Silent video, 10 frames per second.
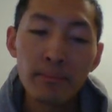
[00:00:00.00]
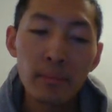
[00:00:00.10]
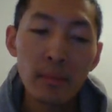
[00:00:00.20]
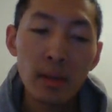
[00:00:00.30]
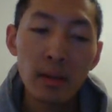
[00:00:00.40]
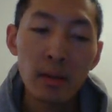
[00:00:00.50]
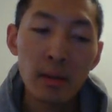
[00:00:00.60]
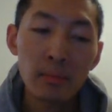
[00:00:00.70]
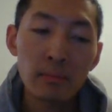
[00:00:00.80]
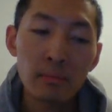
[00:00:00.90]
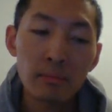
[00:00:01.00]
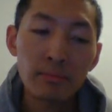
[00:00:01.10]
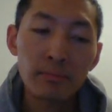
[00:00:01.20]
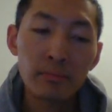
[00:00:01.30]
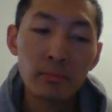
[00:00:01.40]
um,
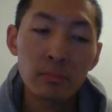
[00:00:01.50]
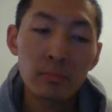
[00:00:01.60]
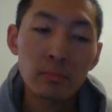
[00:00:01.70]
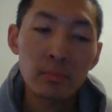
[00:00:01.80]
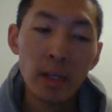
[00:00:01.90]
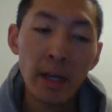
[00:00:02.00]
I